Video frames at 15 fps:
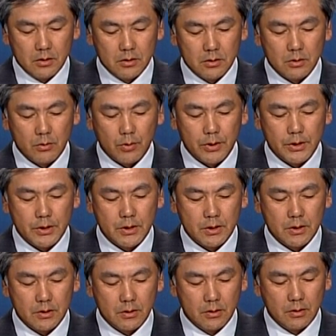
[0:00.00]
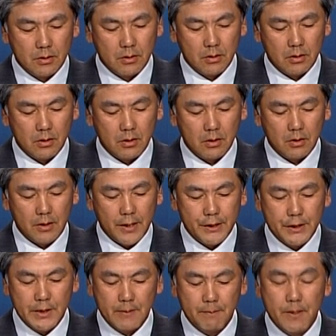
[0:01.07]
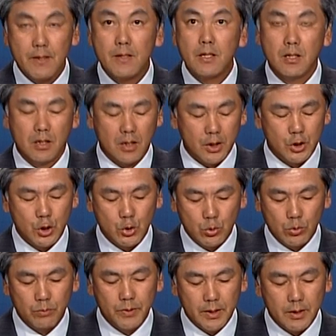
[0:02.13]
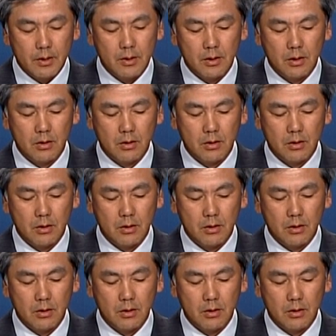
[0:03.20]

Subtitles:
So H2B